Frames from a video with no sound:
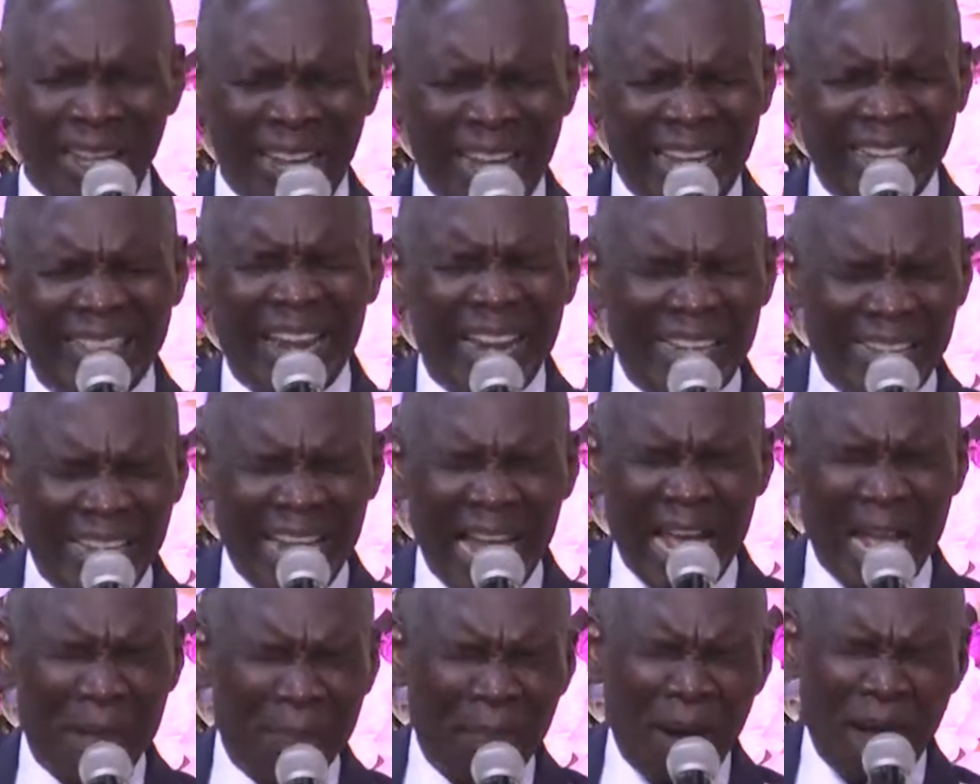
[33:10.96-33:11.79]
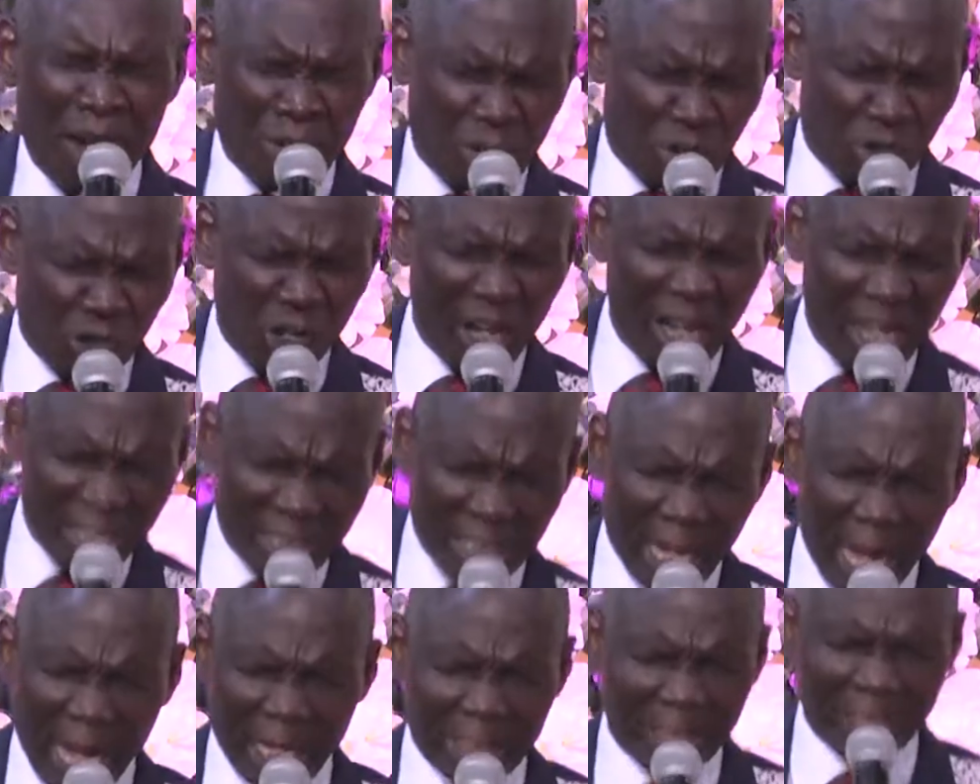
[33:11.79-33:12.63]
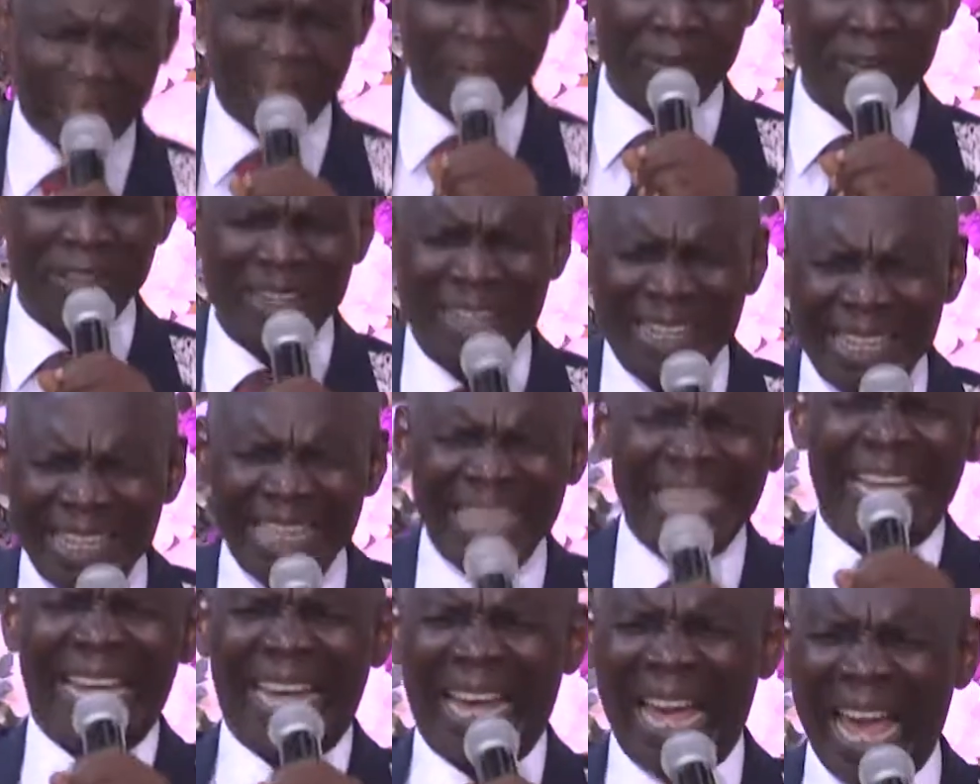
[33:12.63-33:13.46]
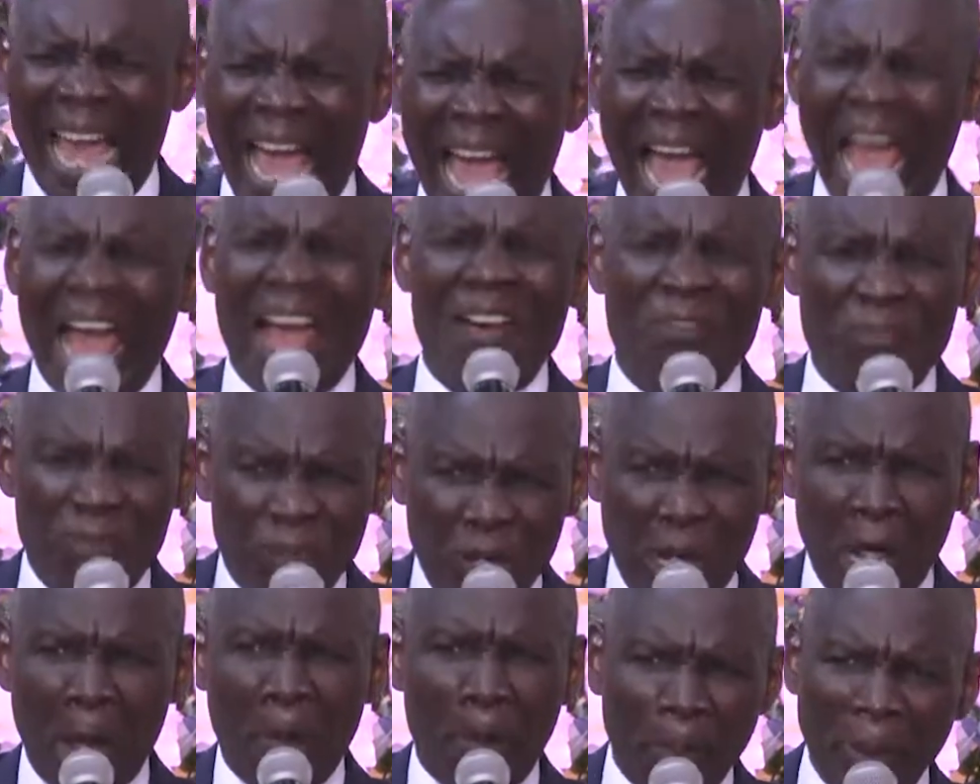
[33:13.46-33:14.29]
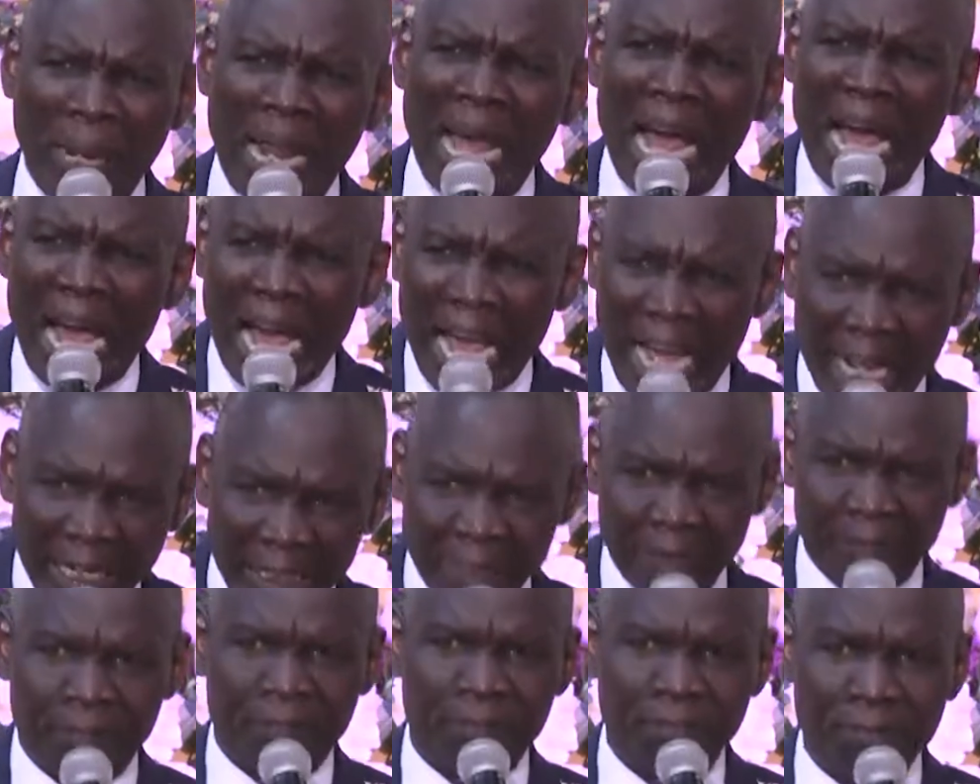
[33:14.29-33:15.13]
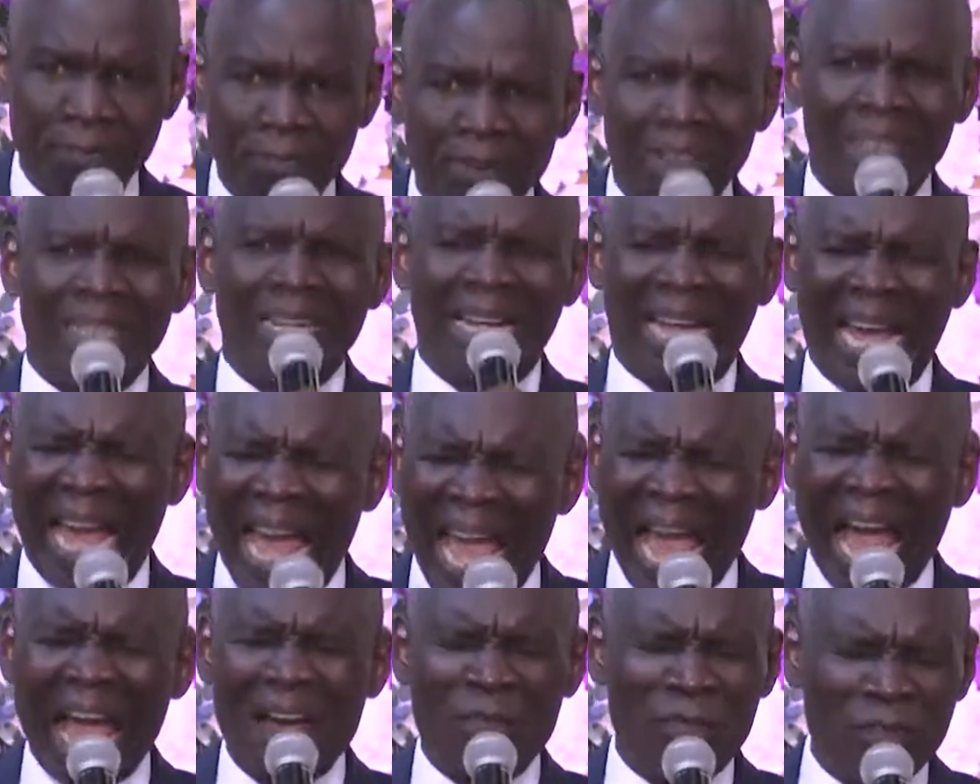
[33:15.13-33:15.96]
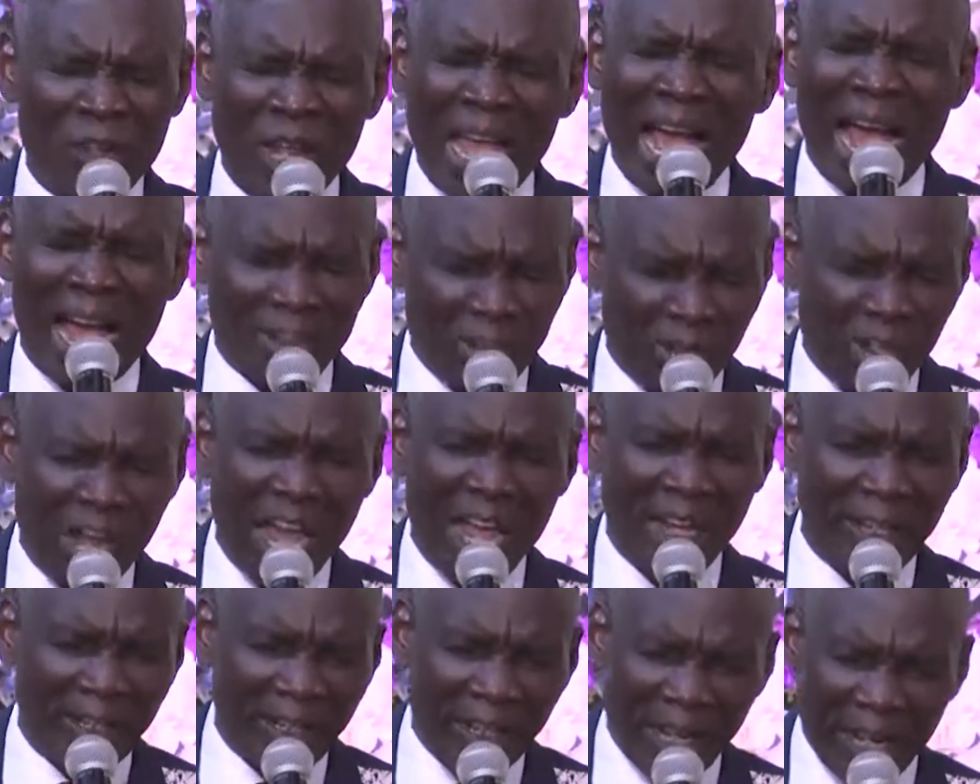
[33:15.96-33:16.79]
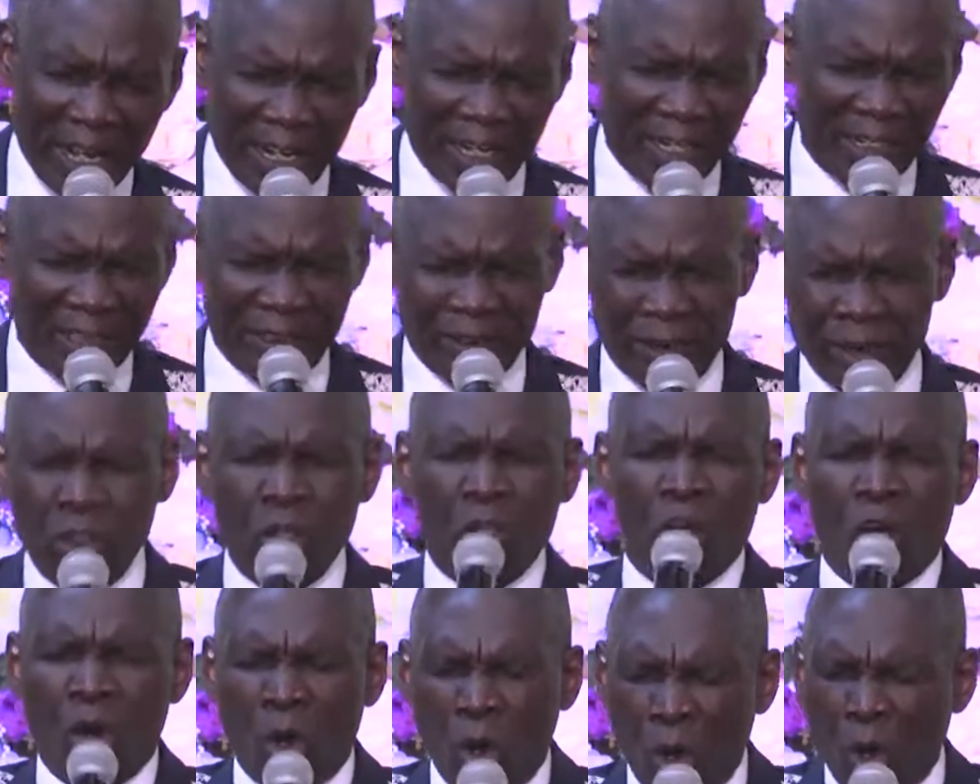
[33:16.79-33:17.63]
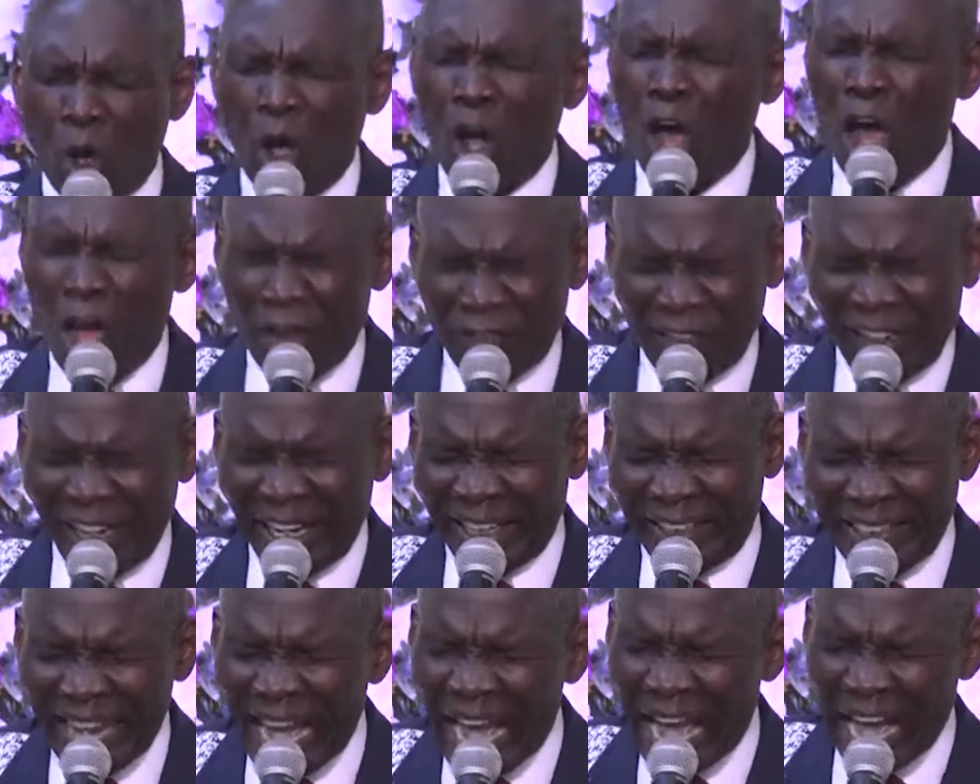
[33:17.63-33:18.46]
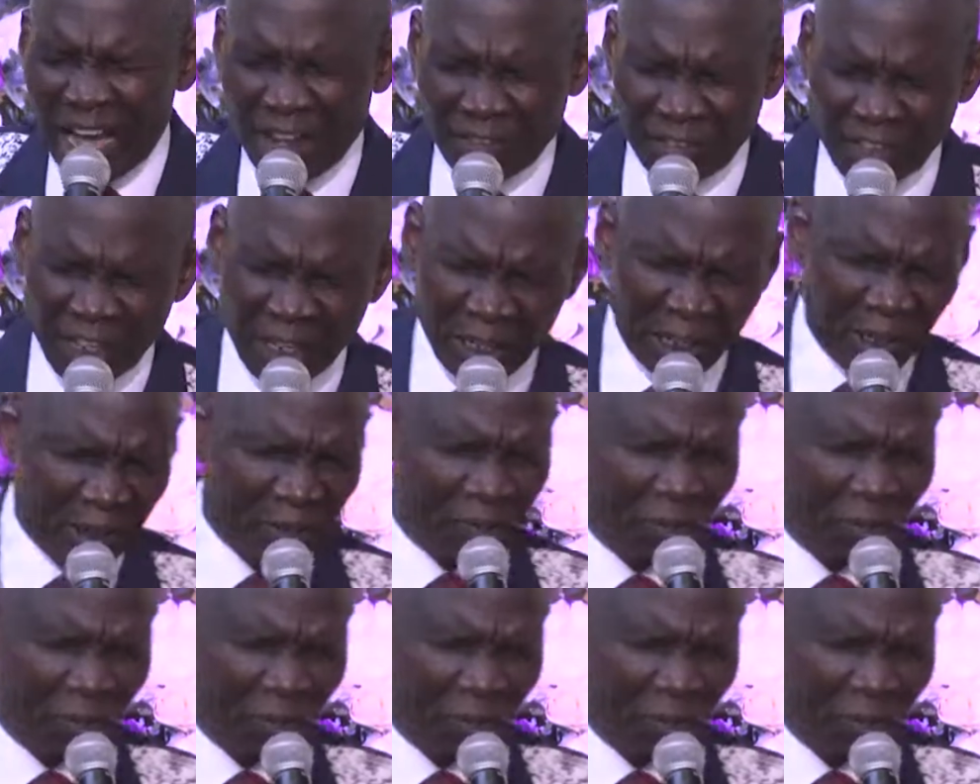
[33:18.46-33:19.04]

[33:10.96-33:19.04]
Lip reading: in the name of Jesus, every plan, every agenda of the devil